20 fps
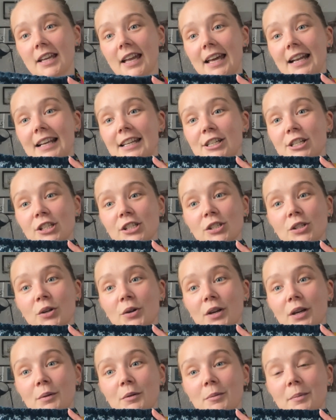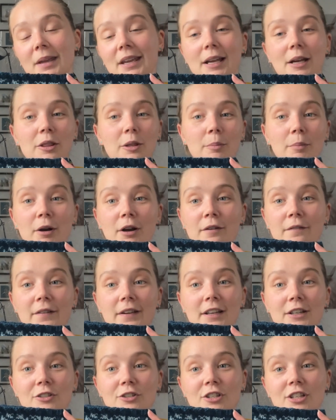and I just thought it would make the
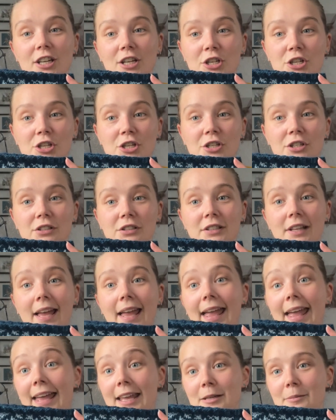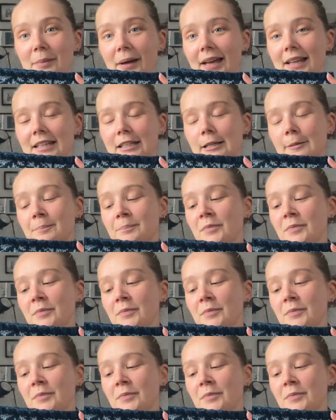perfect traditional headband.